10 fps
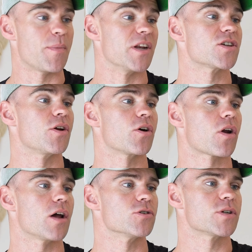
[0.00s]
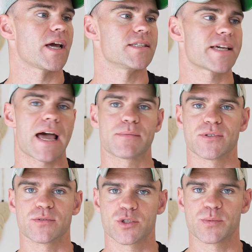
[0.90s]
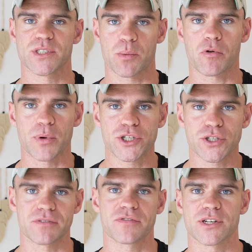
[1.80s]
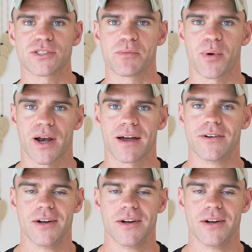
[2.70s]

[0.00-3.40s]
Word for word: I mean, it's only got 180 capsules, which means I probably should have finished it by now.